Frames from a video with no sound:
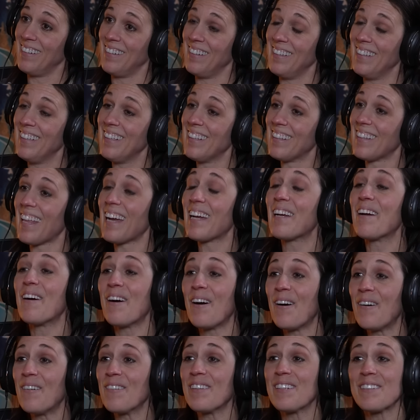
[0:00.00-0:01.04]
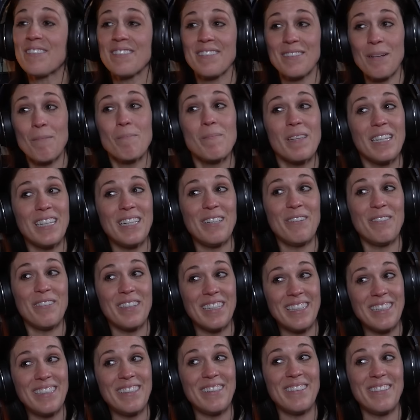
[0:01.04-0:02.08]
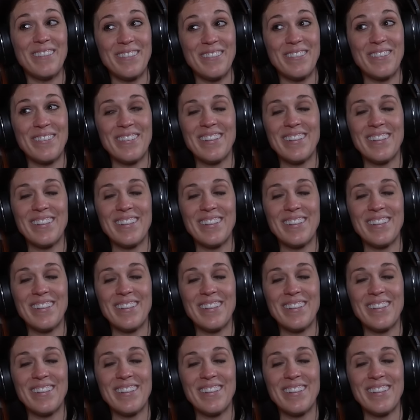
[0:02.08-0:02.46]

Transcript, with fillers: Right. Like, oh, there's something you can do.